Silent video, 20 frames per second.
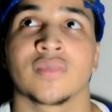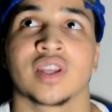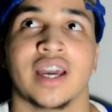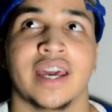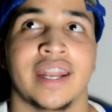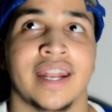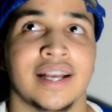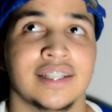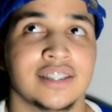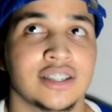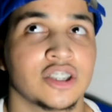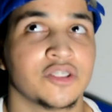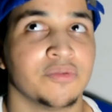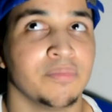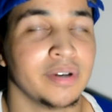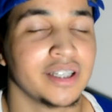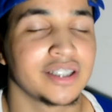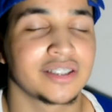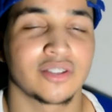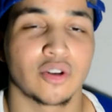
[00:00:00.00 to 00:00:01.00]
And I just
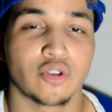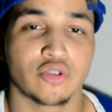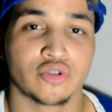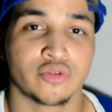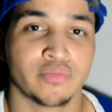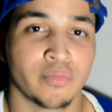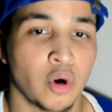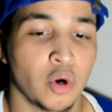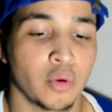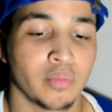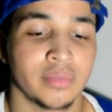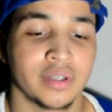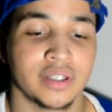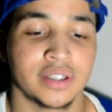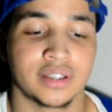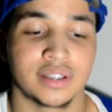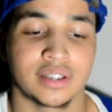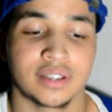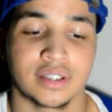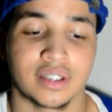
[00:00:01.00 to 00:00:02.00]
miss those
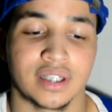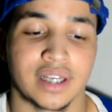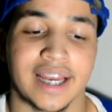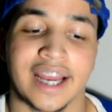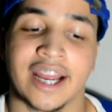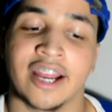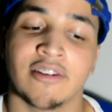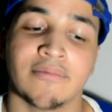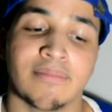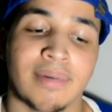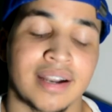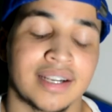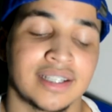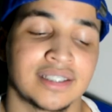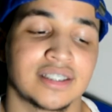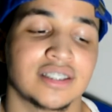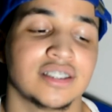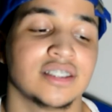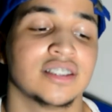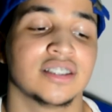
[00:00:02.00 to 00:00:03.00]
moments. Everybody
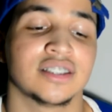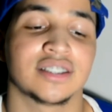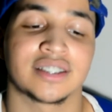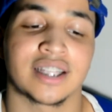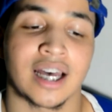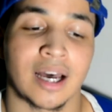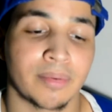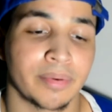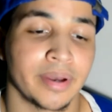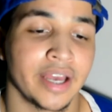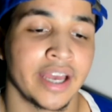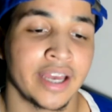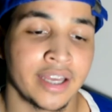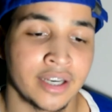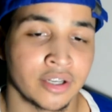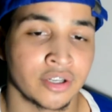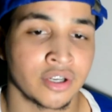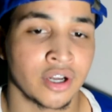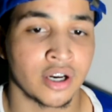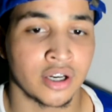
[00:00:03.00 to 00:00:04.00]
should just stop
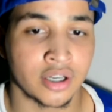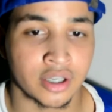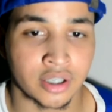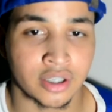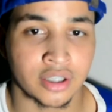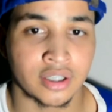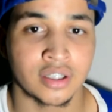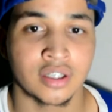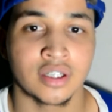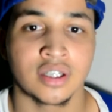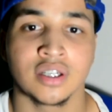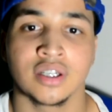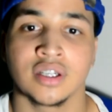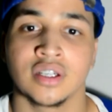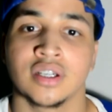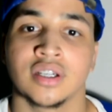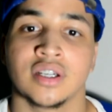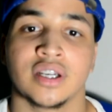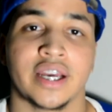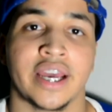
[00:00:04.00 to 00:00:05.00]
hating on her.
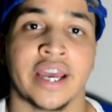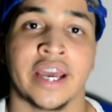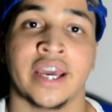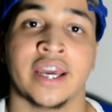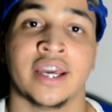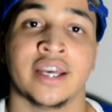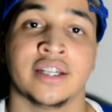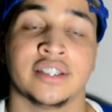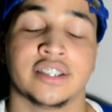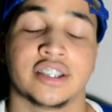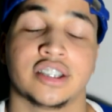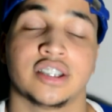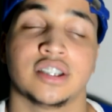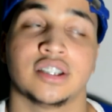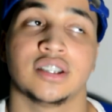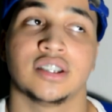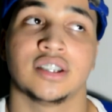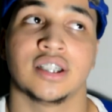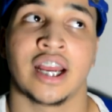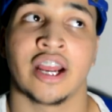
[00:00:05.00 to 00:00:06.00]
And
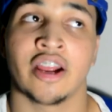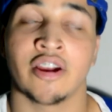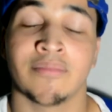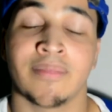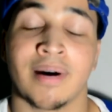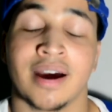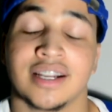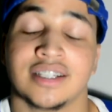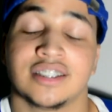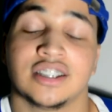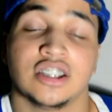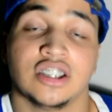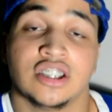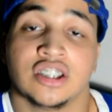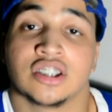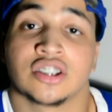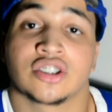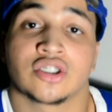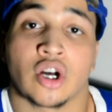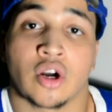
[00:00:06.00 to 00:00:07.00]
everybody should
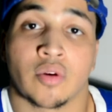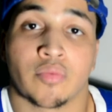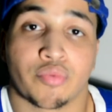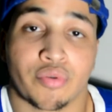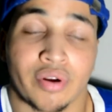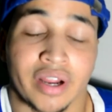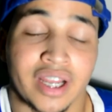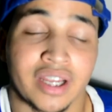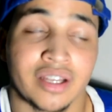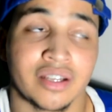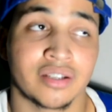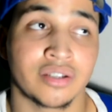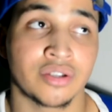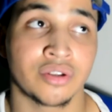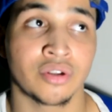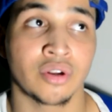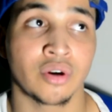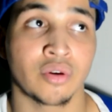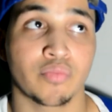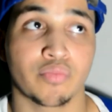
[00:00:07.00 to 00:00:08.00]
just start praying,
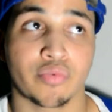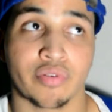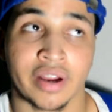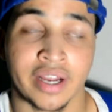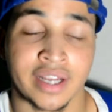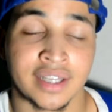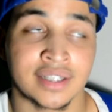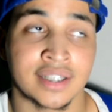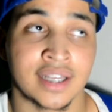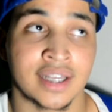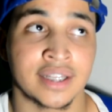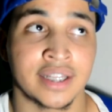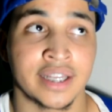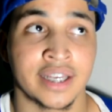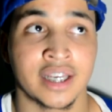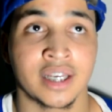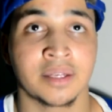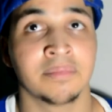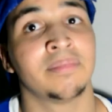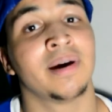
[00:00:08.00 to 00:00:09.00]
you know, praying that
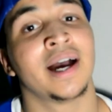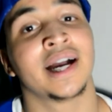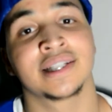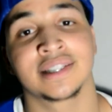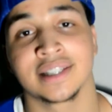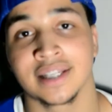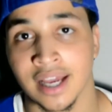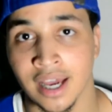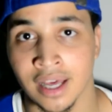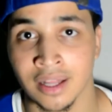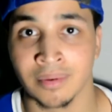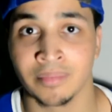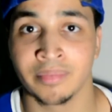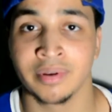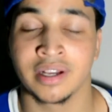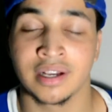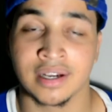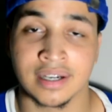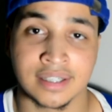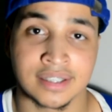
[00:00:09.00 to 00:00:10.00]
they get back together,
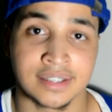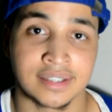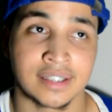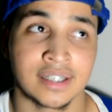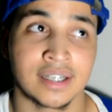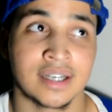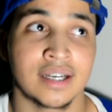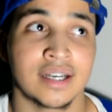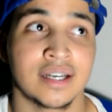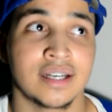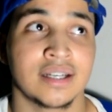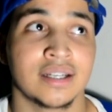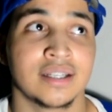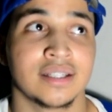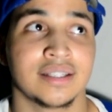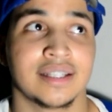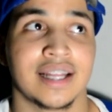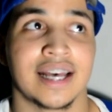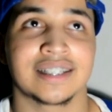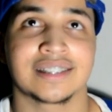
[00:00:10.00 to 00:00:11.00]
because
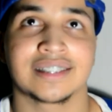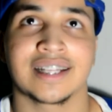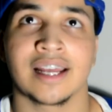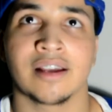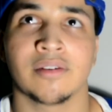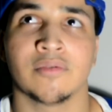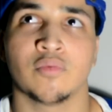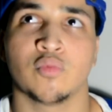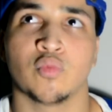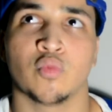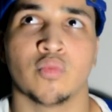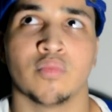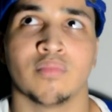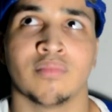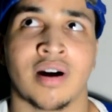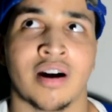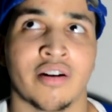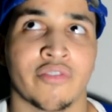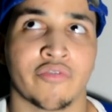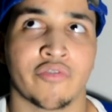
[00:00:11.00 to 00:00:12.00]
that's like
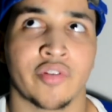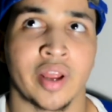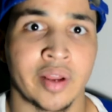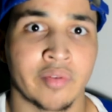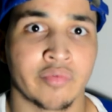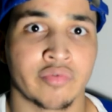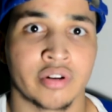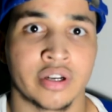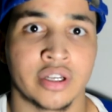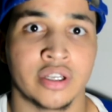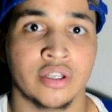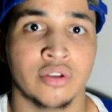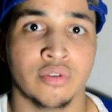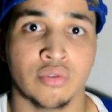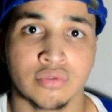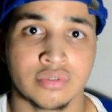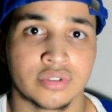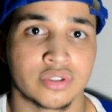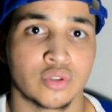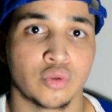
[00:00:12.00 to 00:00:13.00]
my favorite
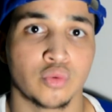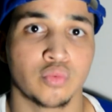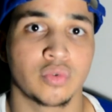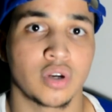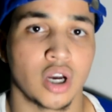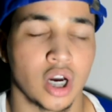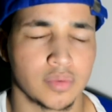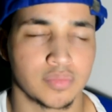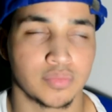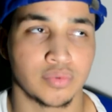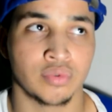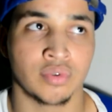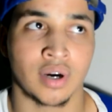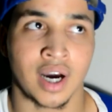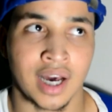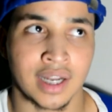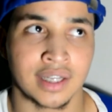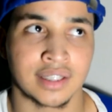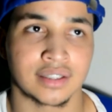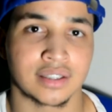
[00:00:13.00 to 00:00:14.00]
YouTube couple,
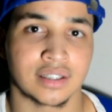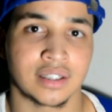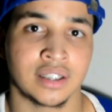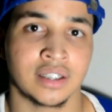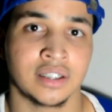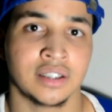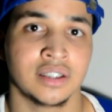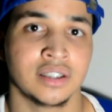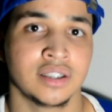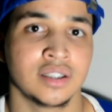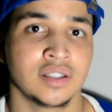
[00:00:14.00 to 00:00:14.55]
honestly.